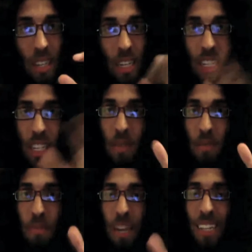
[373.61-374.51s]
is
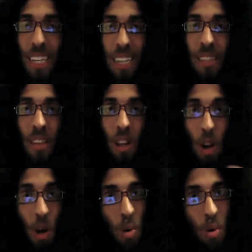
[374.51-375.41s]
mainly in the
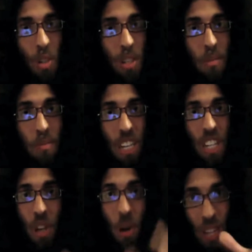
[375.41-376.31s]
Lowe's
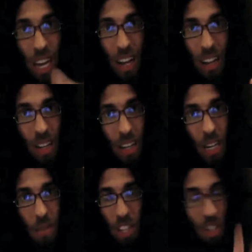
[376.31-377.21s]
Beach Hotel,
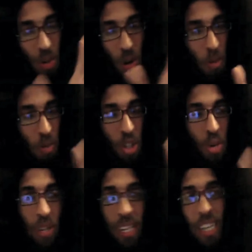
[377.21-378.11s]
but then there are
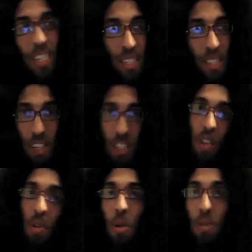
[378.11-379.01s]
screenings in this
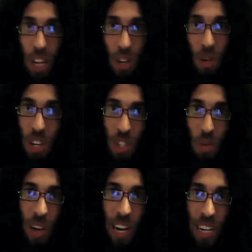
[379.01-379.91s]
other hotel across the
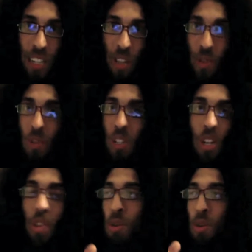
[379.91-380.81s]
way, and then there's
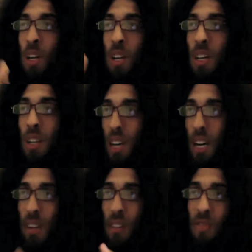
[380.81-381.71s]
another
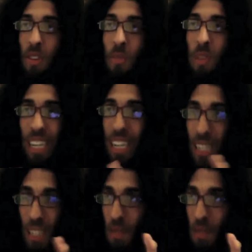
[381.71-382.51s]
filmmaking